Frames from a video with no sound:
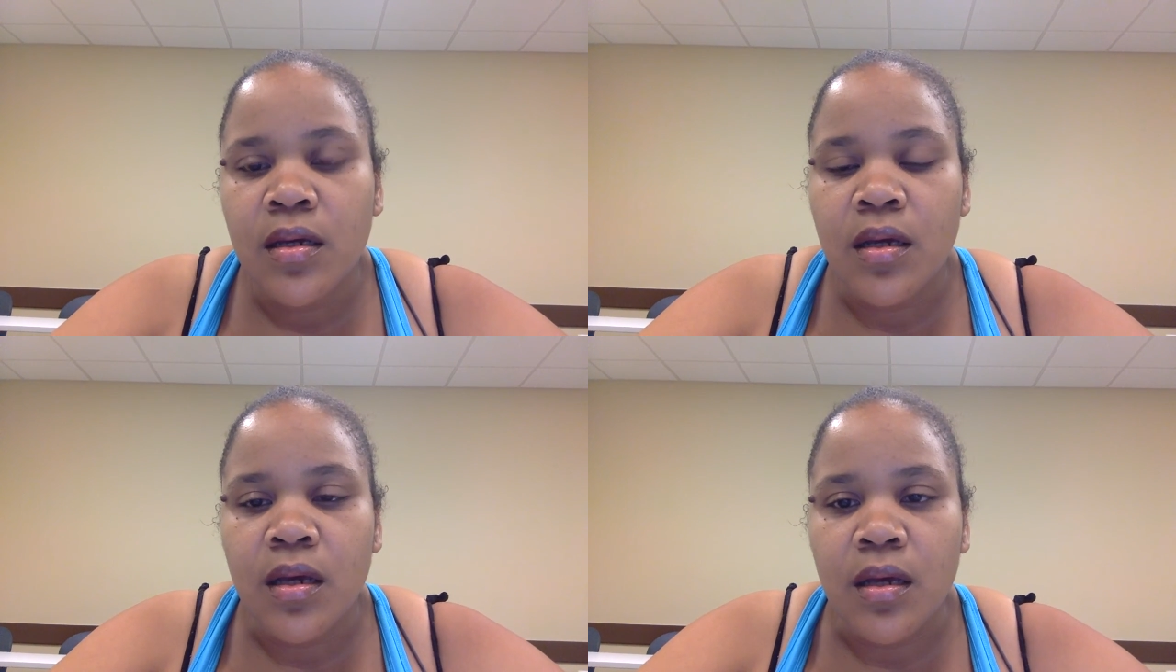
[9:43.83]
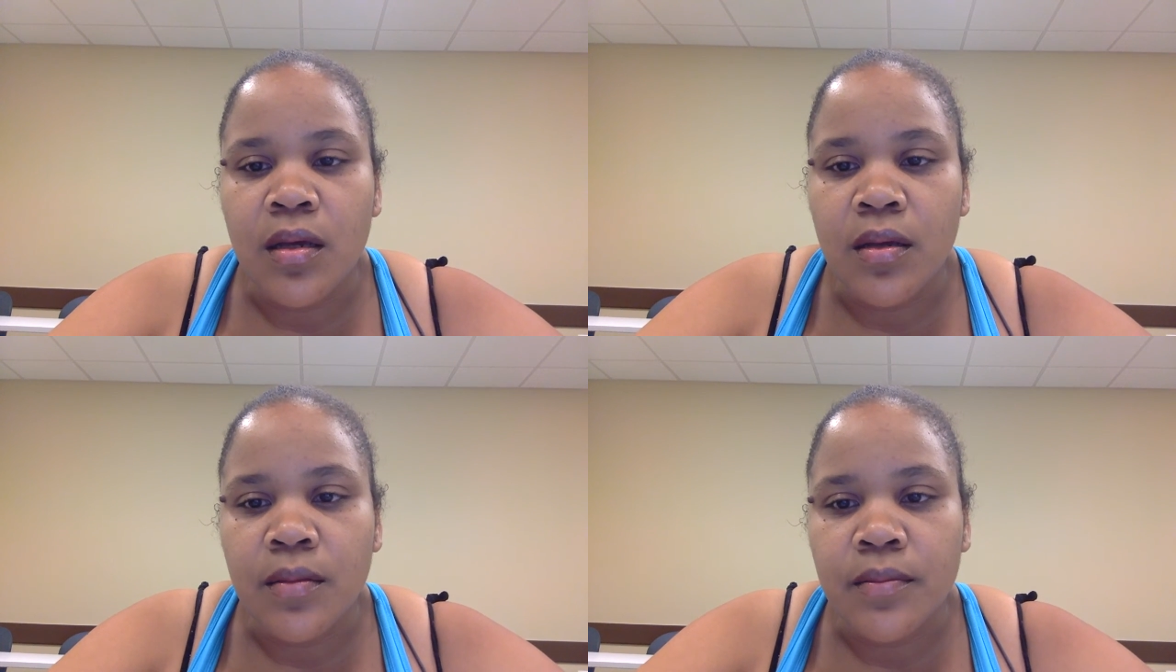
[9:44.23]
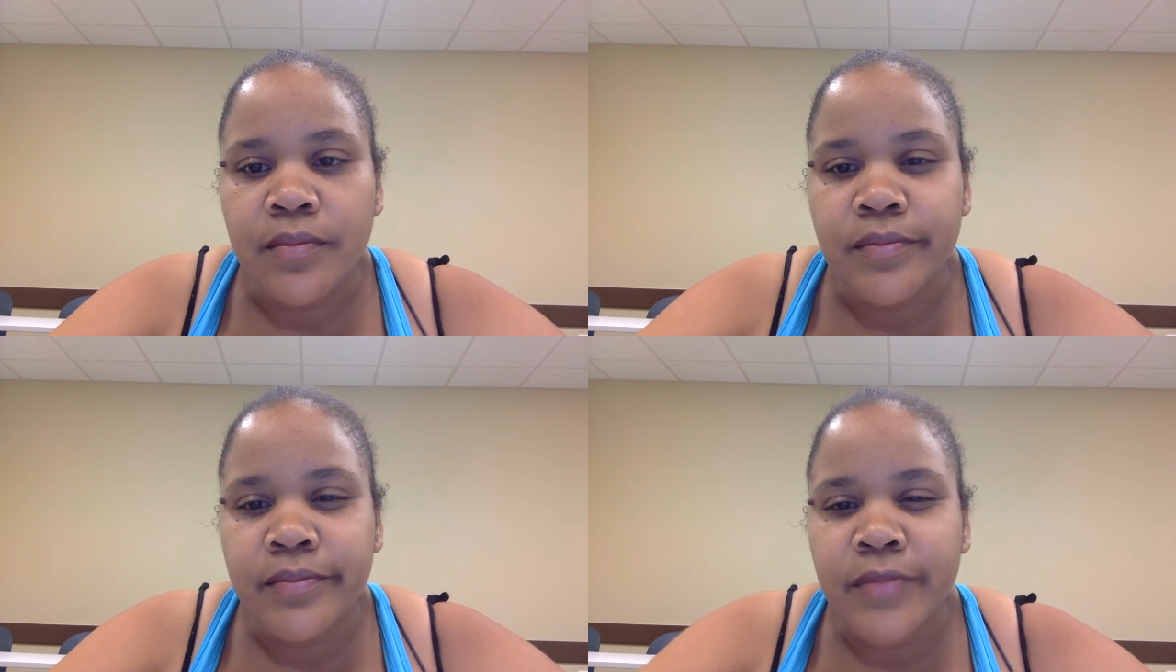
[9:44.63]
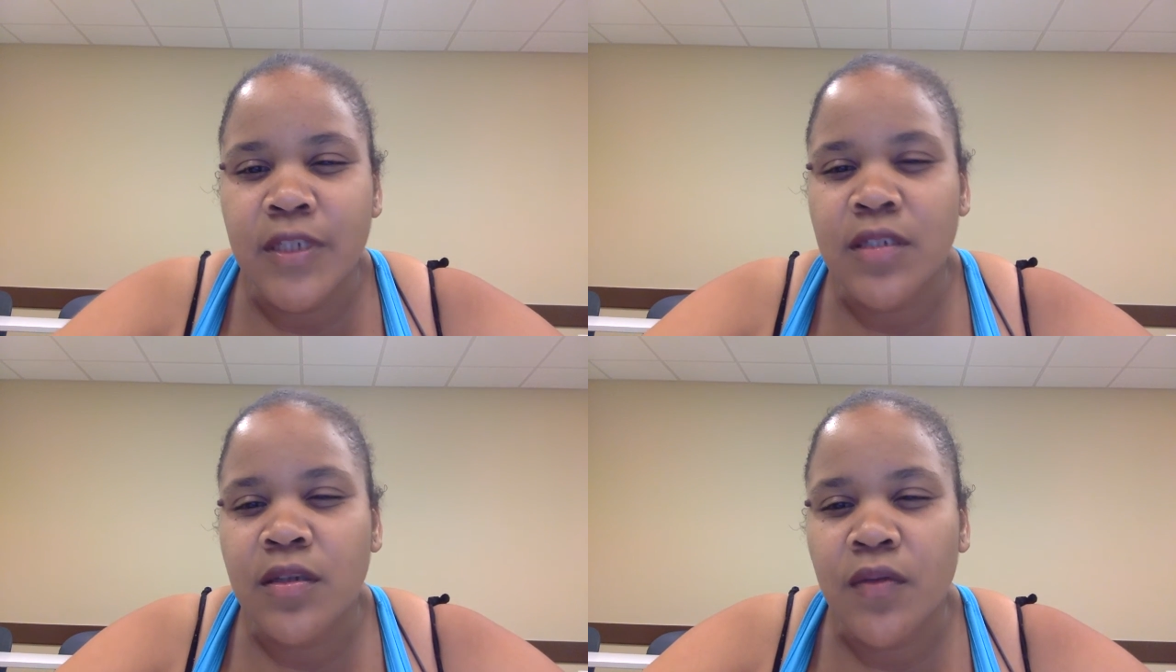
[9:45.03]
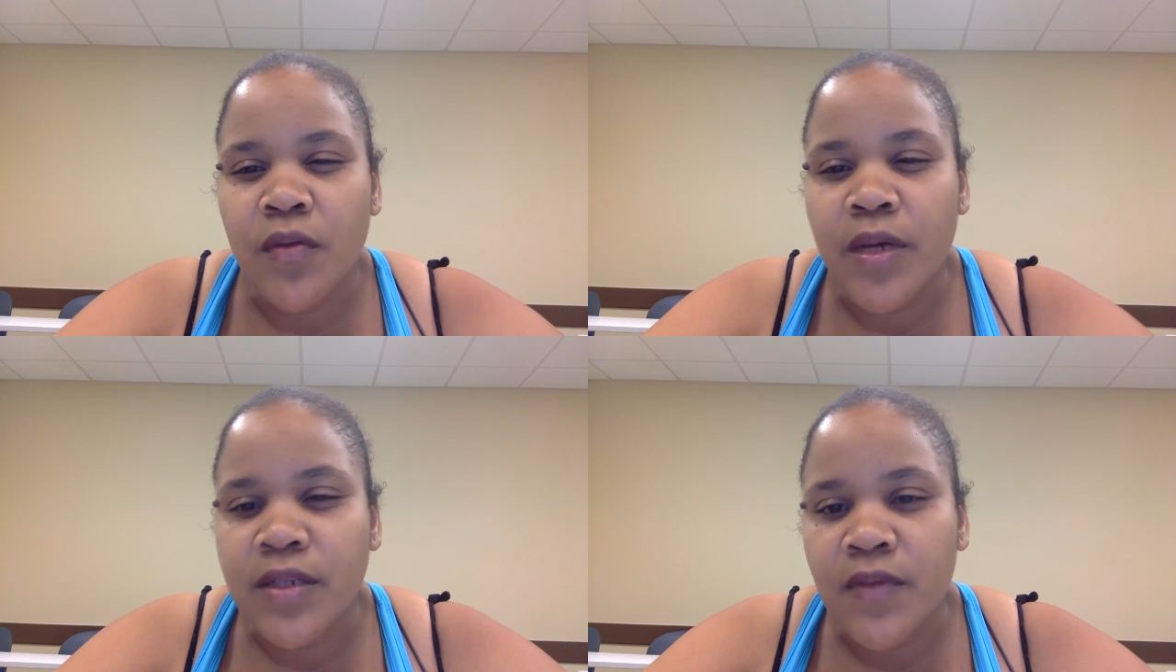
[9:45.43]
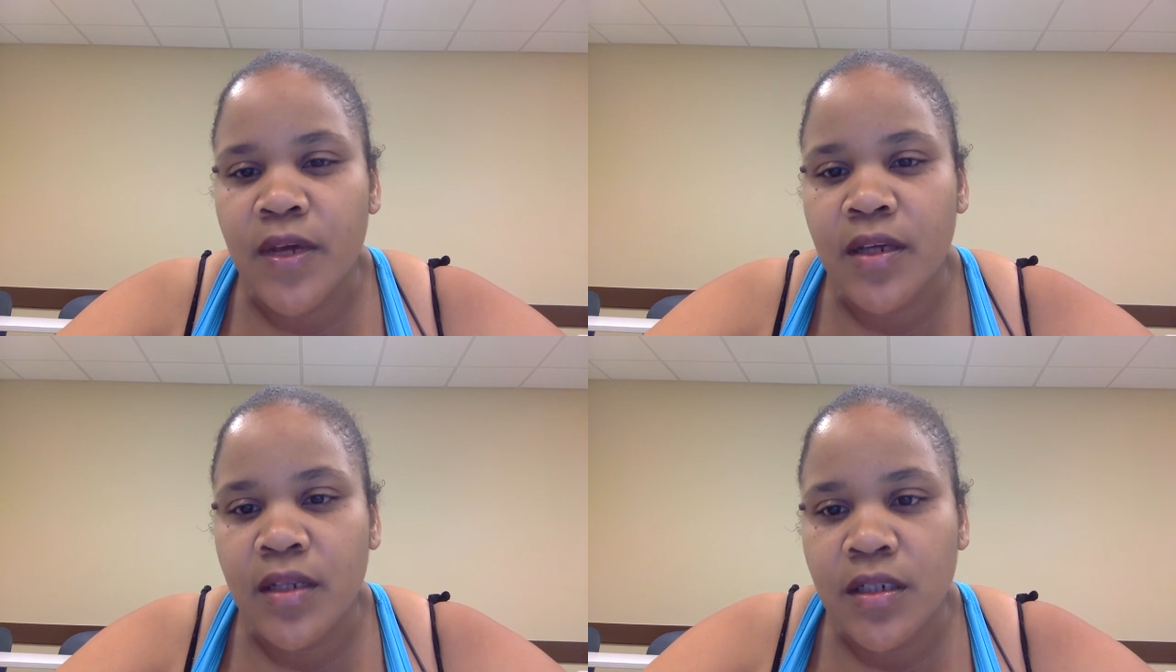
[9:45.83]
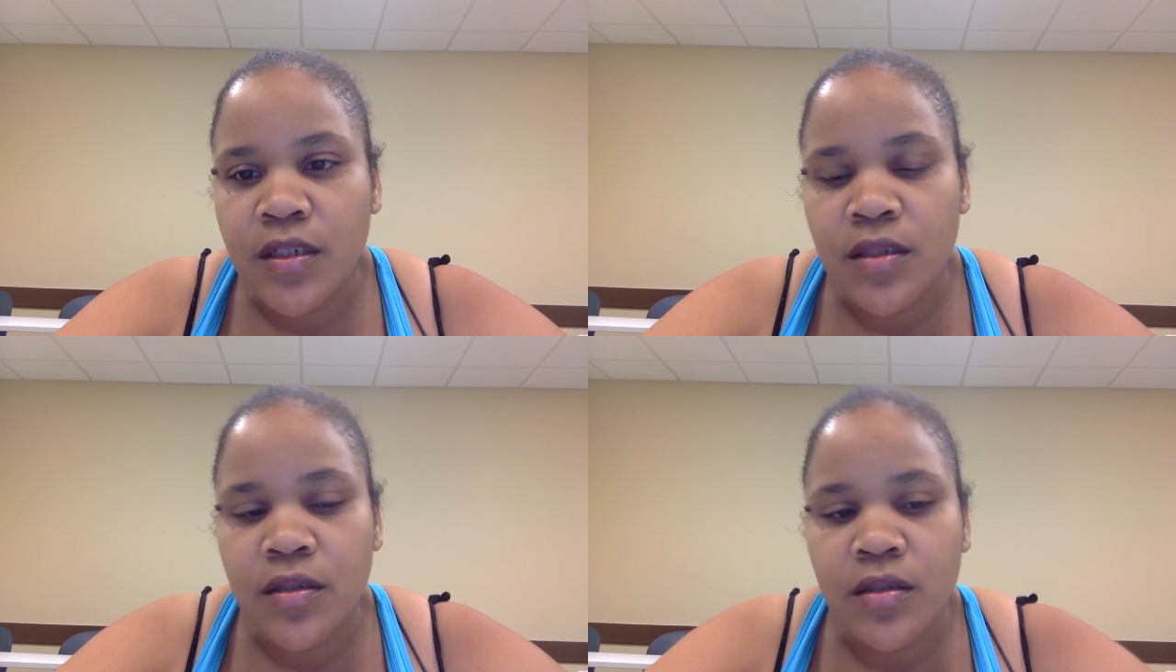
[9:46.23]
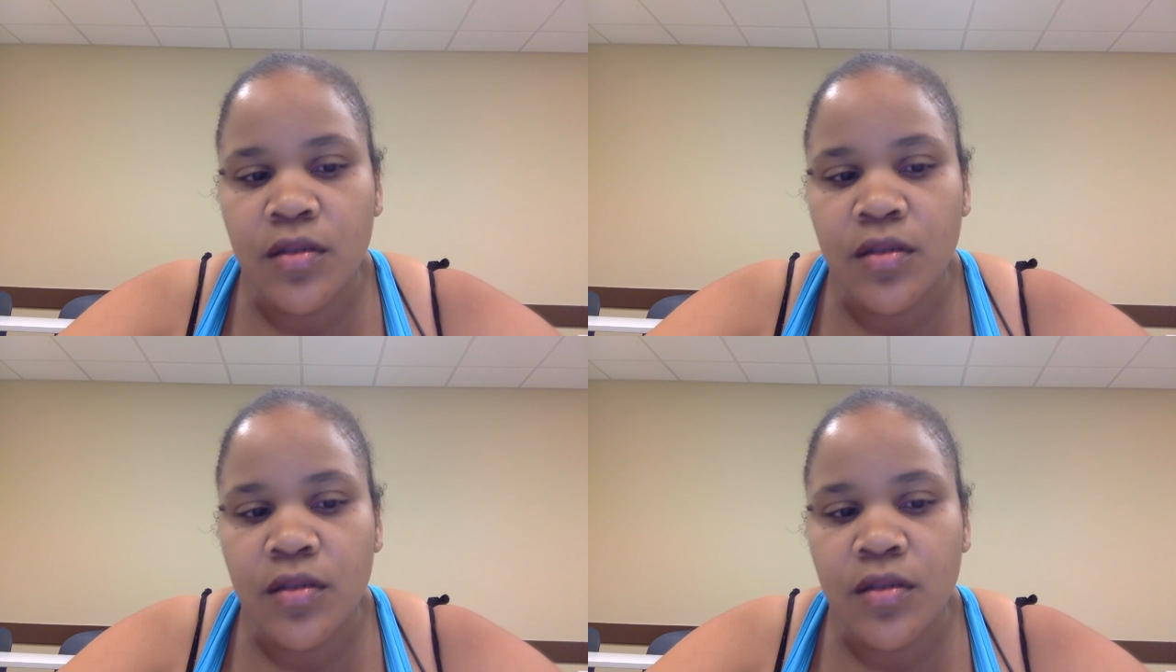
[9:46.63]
a civil rights violation.